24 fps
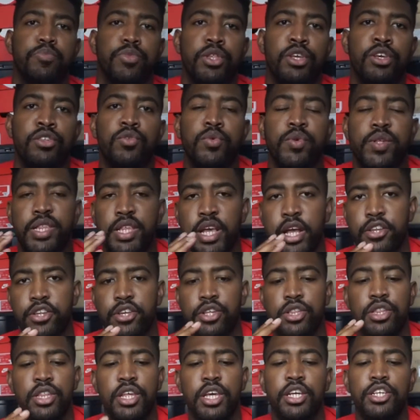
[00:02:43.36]
This was such a
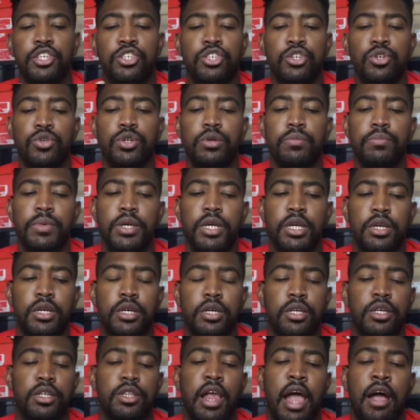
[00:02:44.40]
sick shoe to me
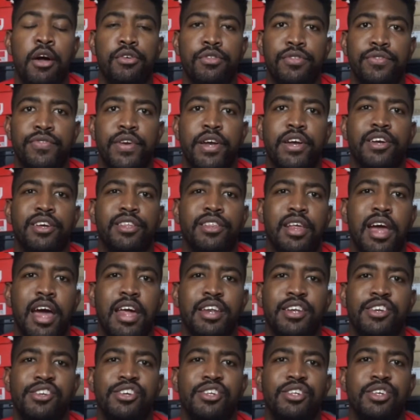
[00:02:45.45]
because I was very
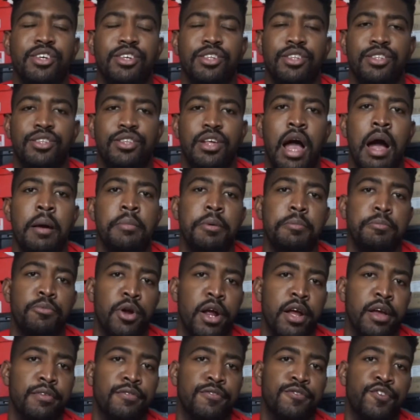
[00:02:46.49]
excited just because I'm a
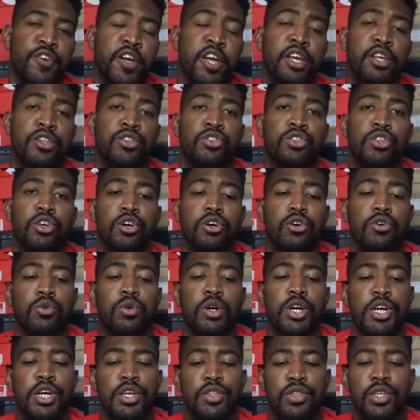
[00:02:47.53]
Braves fan, so
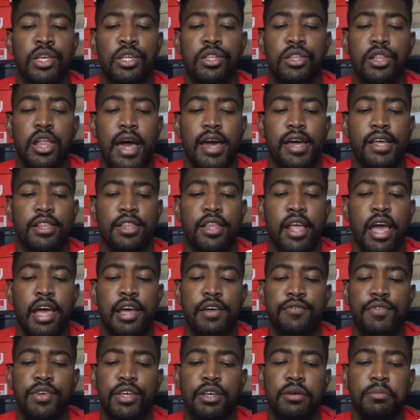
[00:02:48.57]
this like
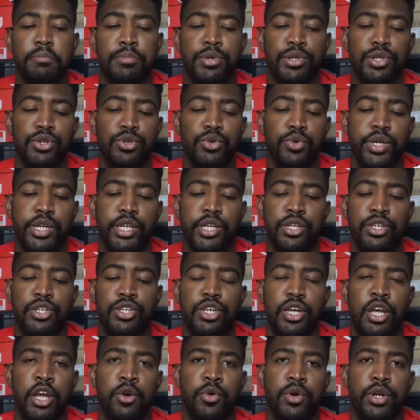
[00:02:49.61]
navy bluish
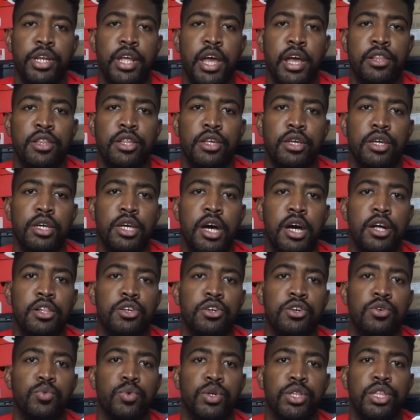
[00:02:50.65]
iridescent
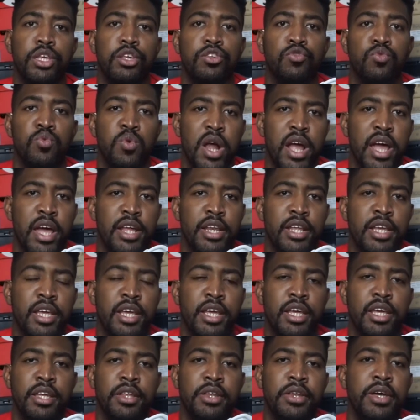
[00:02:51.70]
color with this red
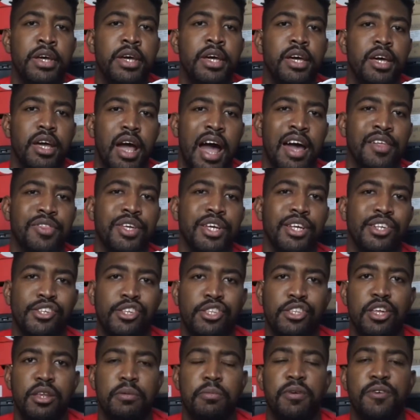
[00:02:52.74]
hit, I think it's
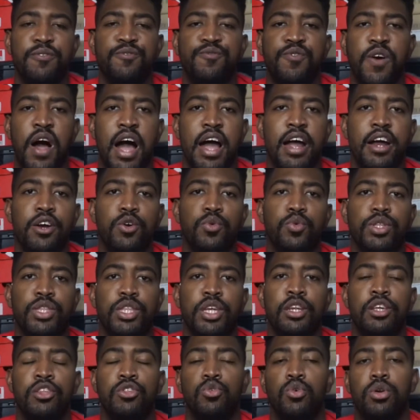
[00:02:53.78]
just gonna be fire with
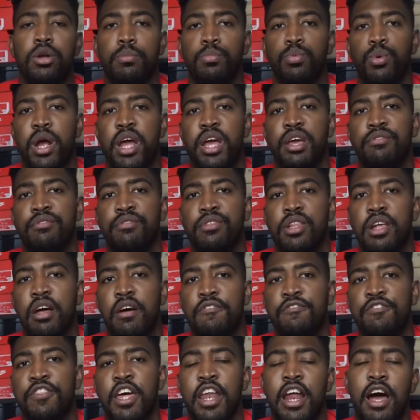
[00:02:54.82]
any sort of Brave
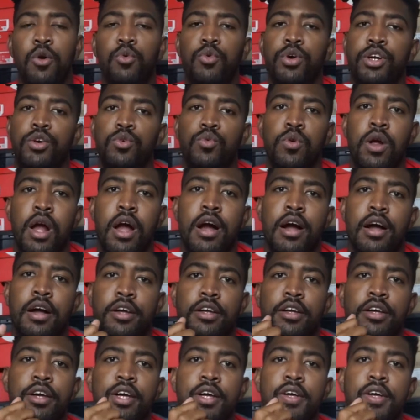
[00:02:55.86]
stuff that I want to rock.